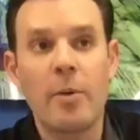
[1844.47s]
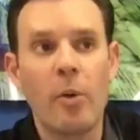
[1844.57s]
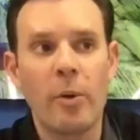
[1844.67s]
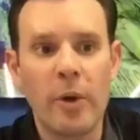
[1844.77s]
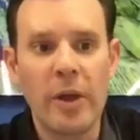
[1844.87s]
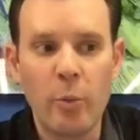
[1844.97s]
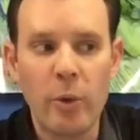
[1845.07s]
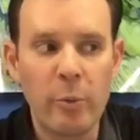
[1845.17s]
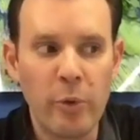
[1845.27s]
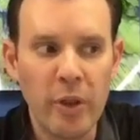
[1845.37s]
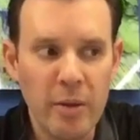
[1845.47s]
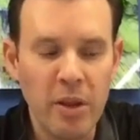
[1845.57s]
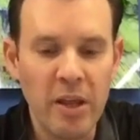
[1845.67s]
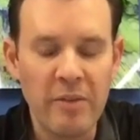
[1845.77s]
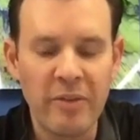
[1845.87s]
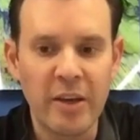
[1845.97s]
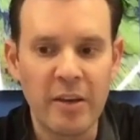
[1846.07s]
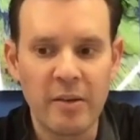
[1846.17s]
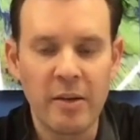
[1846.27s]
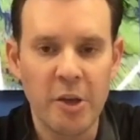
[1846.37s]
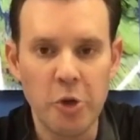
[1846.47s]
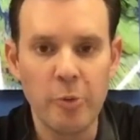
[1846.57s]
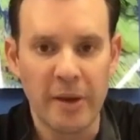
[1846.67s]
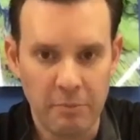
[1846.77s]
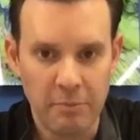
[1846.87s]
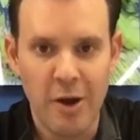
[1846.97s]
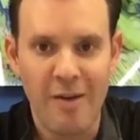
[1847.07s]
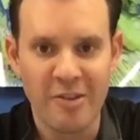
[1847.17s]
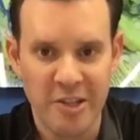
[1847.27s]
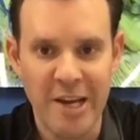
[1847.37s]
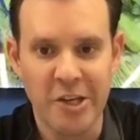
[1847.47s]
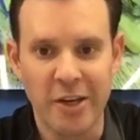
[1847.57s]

we really believe in human conversation,